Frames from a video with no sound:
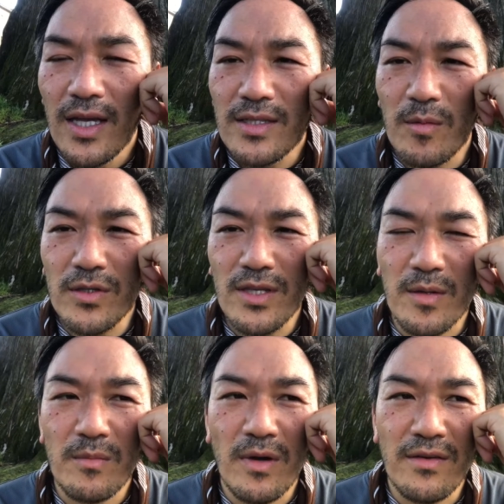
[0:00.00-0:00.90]
it's almost like
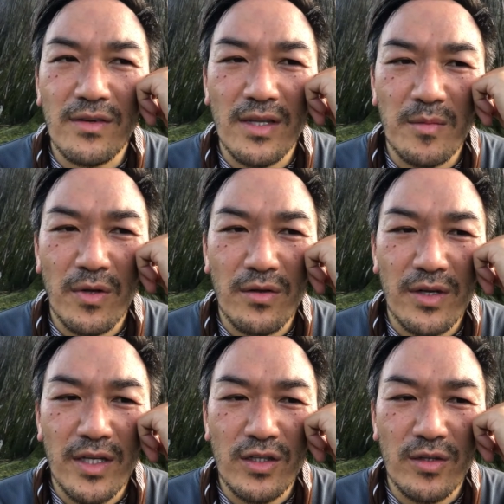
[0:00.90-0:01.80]
I feel like Mother
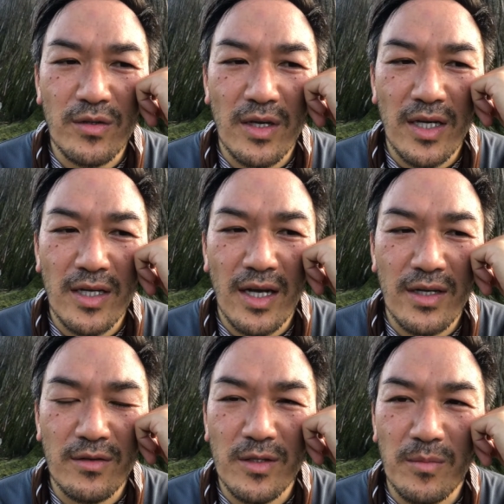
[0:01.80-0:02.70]
Nature. I
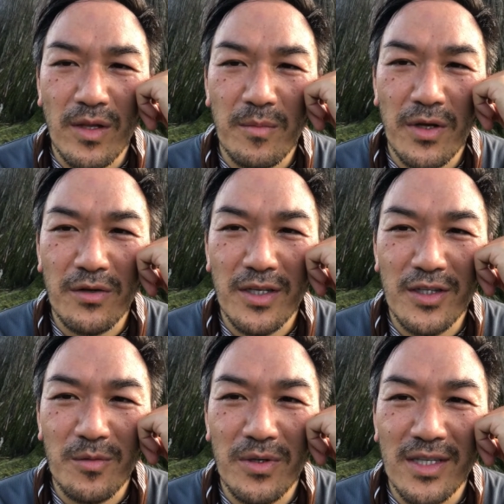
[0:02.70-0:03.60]
heard somewhere that Mother
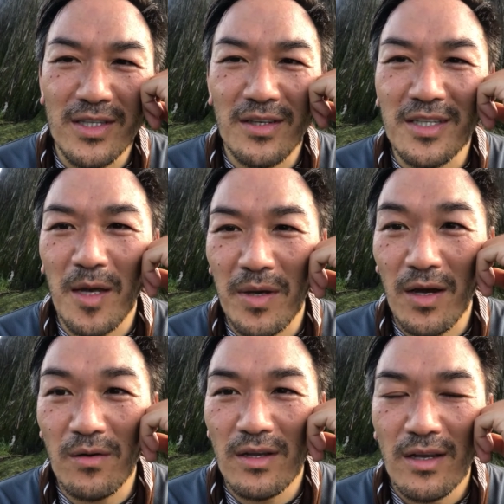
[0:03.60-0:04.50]
Nature put us on
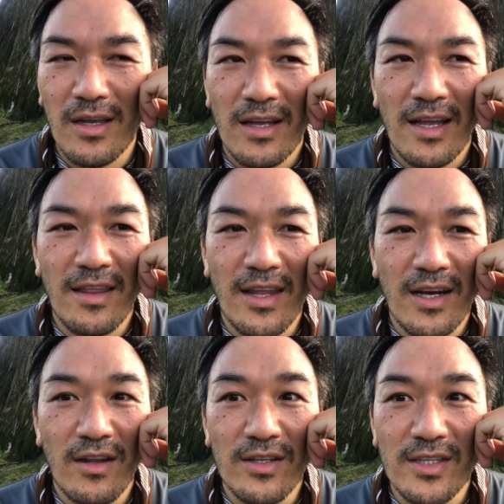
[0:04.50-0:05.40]
timeout, and then
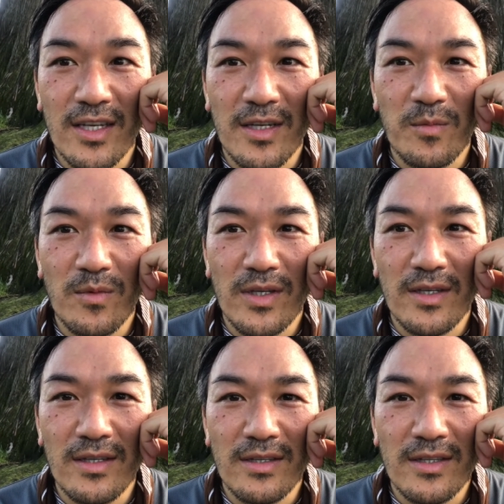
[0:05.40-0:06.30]
all of a sudden
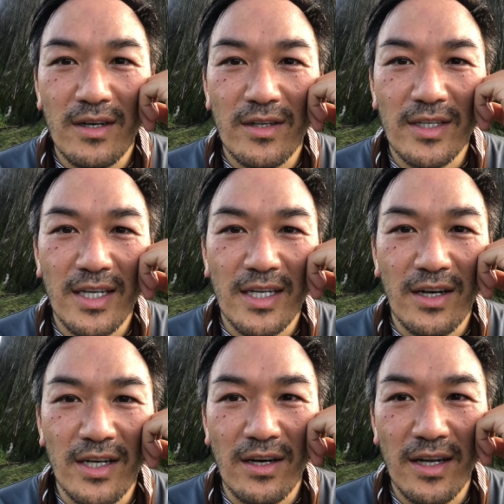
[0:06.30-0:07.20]
we started getting
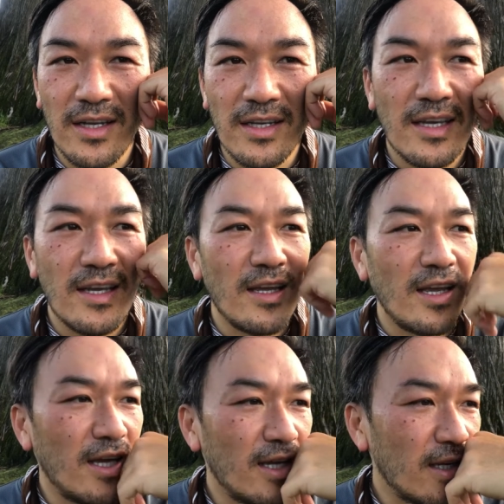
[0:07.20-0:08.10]
cray cray,
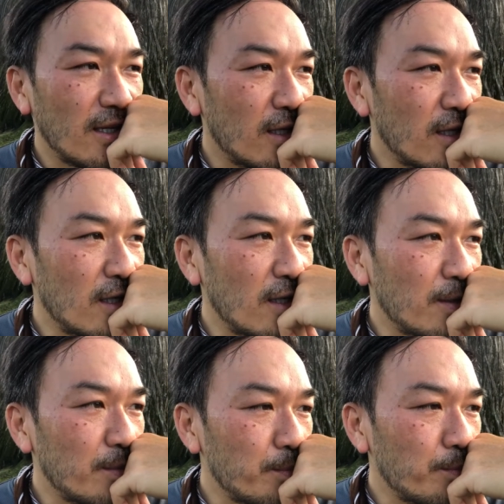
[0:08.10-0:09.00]
and a